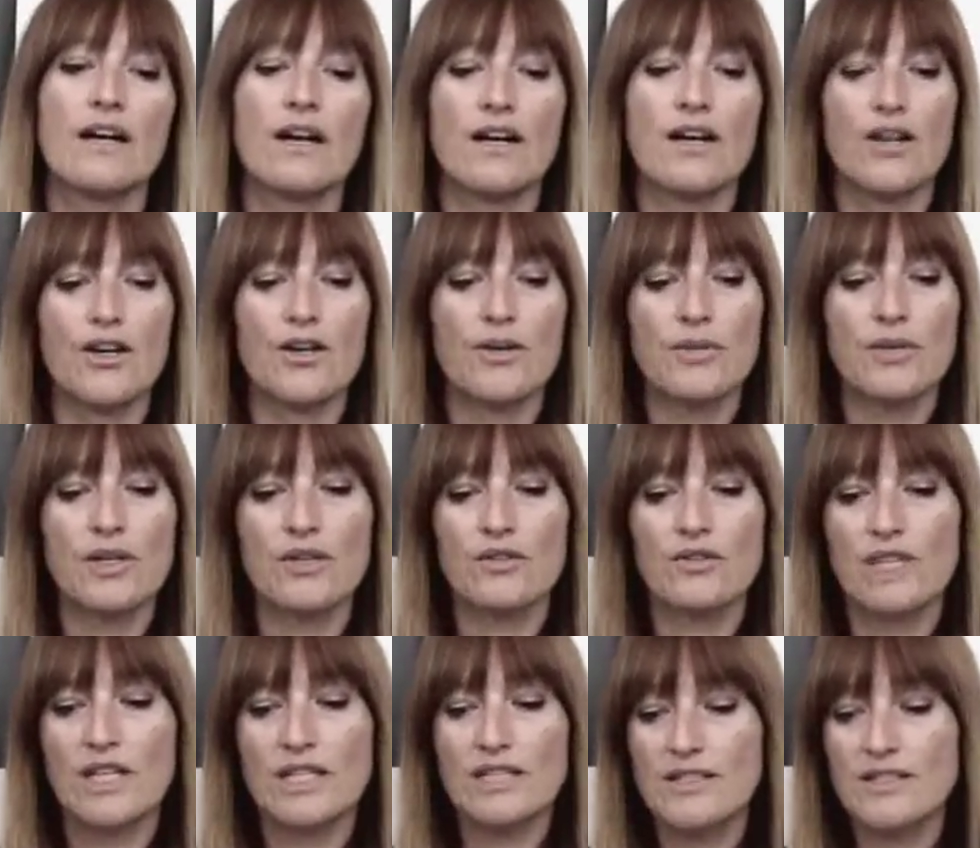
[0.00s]

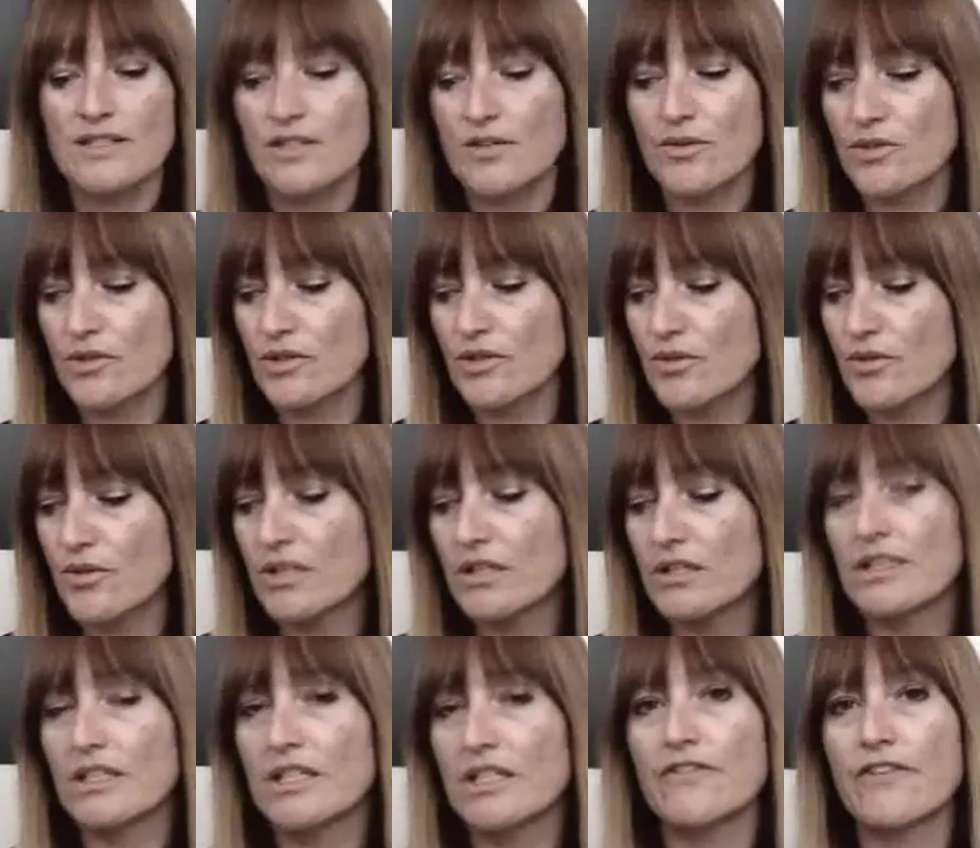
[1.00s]
Let's see really
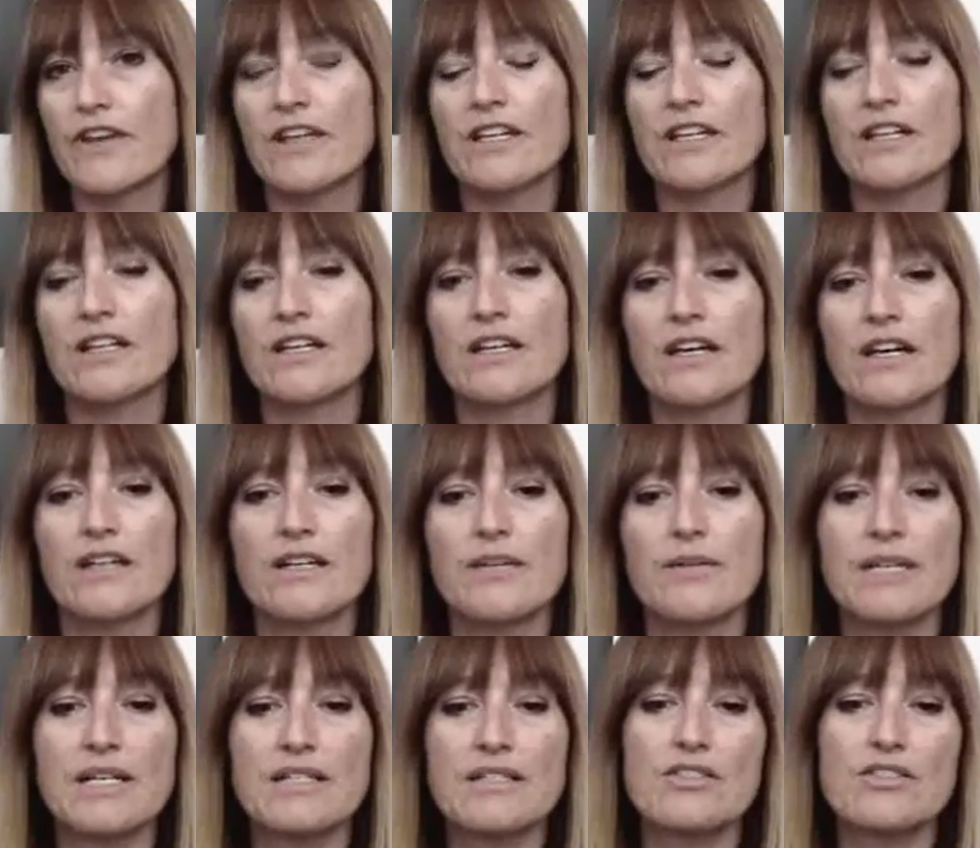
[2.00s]
quickly if I can get
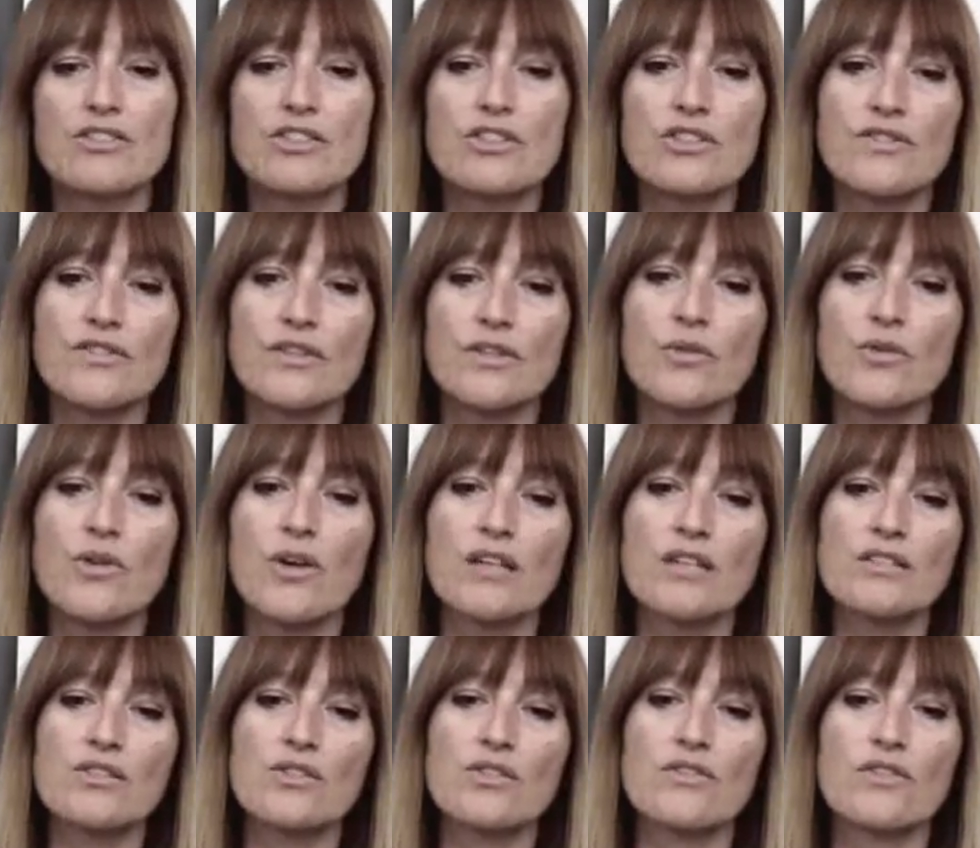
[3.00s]
any messages from
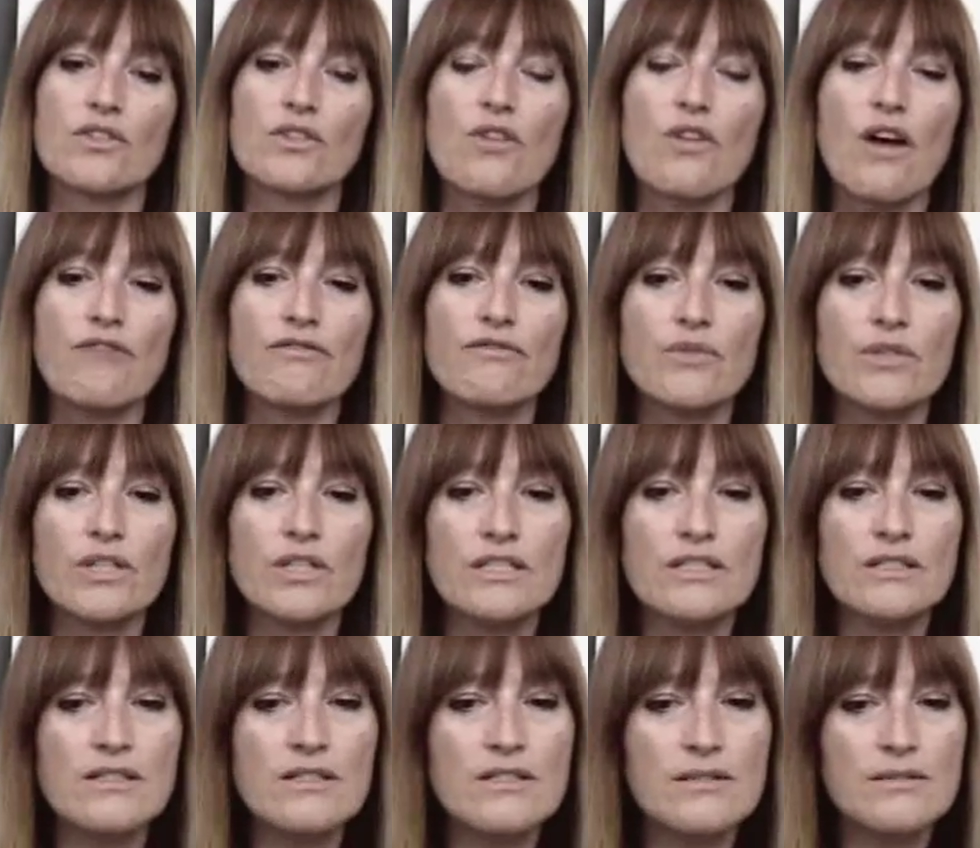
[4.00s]
crossed over loved
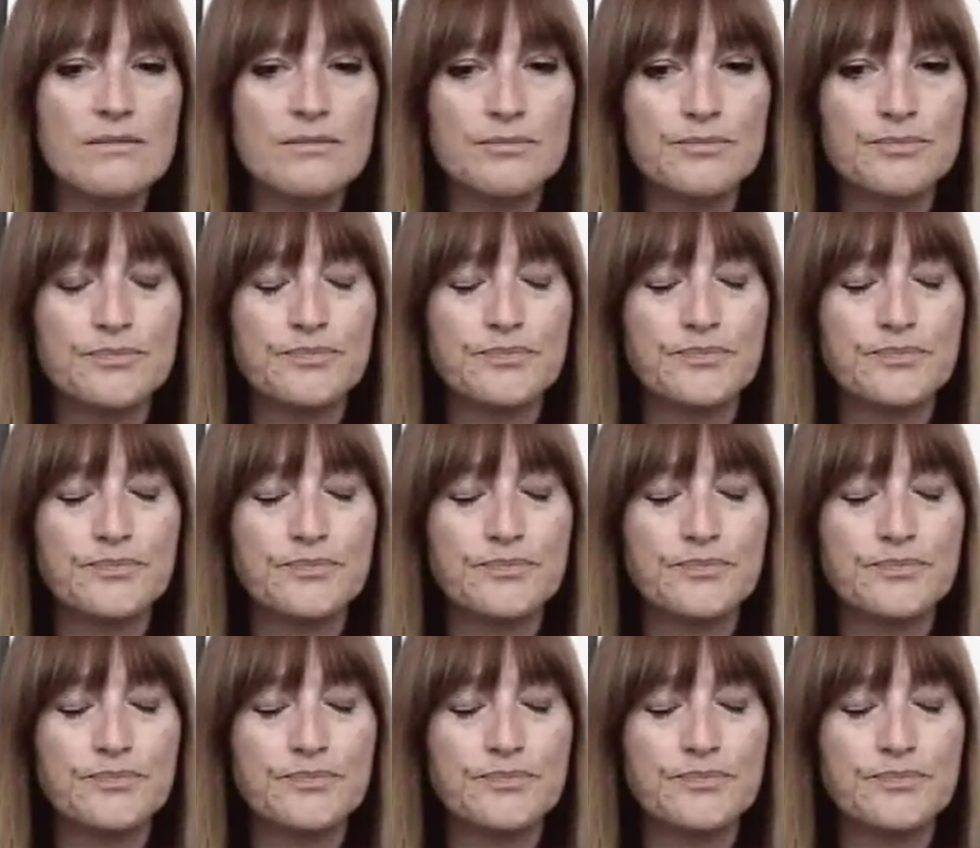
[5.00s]
ones.